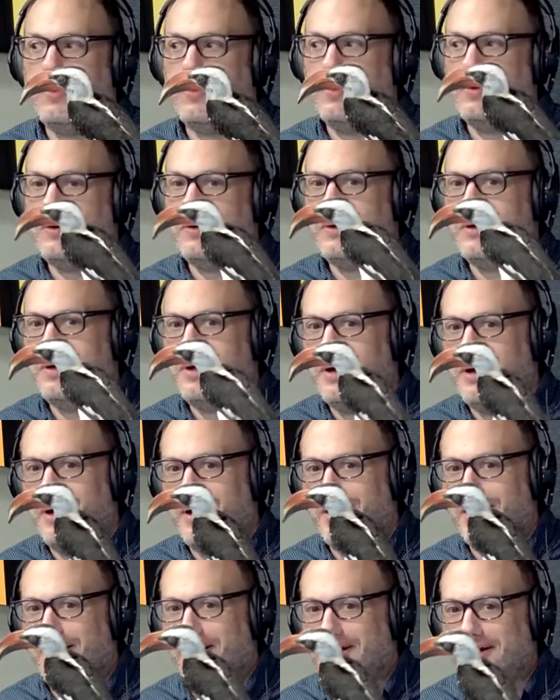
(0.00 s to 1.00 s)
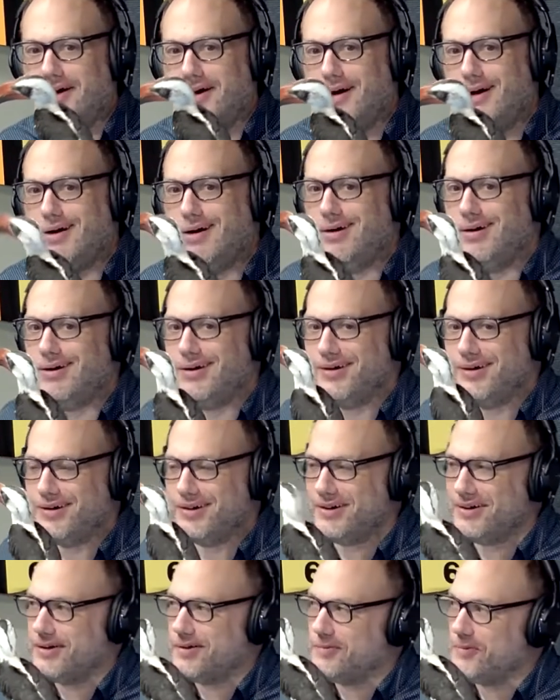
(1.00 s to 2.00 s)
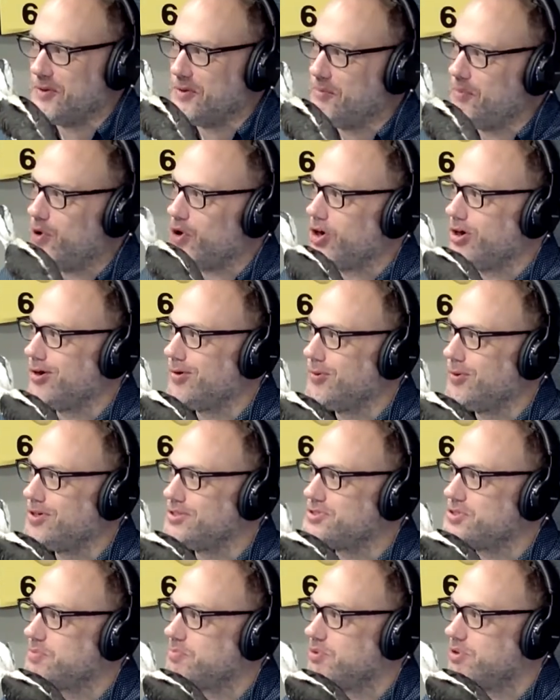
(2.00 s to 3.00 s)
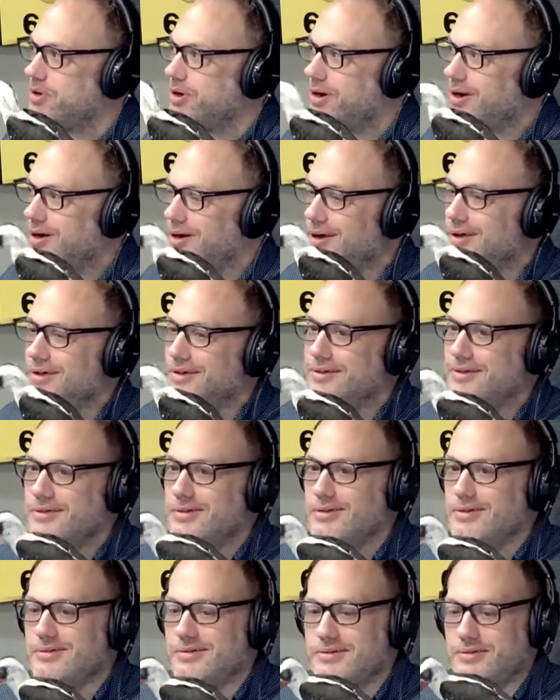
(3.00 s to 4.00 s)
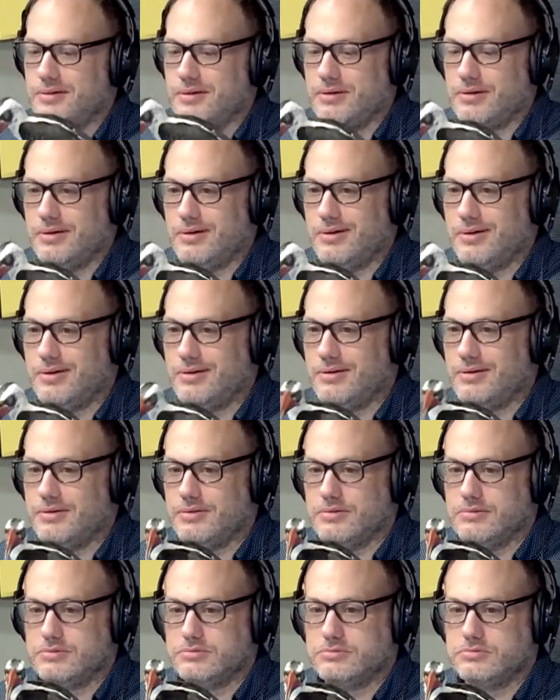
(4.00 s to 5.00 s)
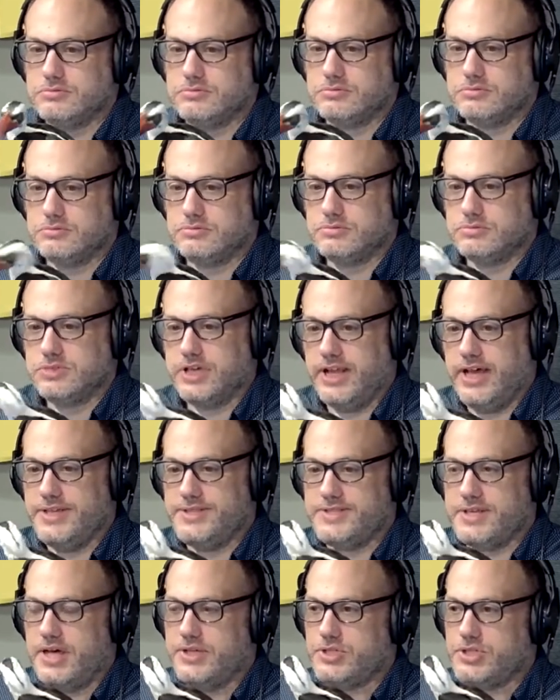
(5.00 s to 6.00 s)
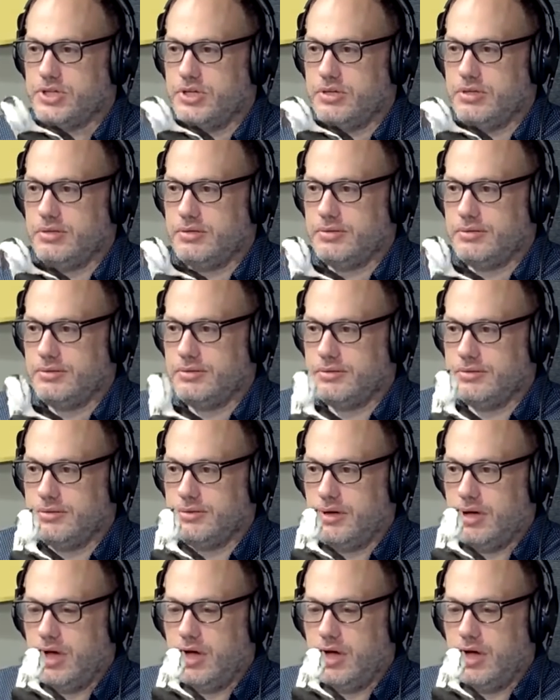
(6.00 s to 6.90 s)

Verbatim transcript: you're like, look, at this. Go on Livewire. Go to Livewire right now. It, it's Why drawn to Josh. Can I touch it? Um, he'll